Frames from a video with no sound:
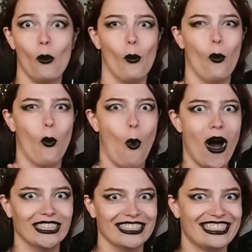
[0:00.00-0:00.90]

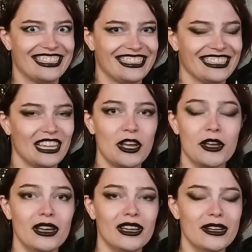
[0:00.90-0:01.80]
once.
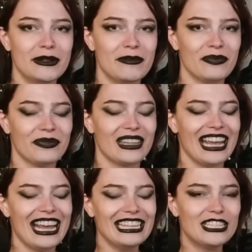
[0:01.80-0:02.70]

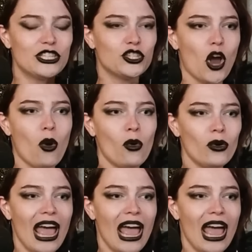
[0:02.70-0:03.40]
It's so,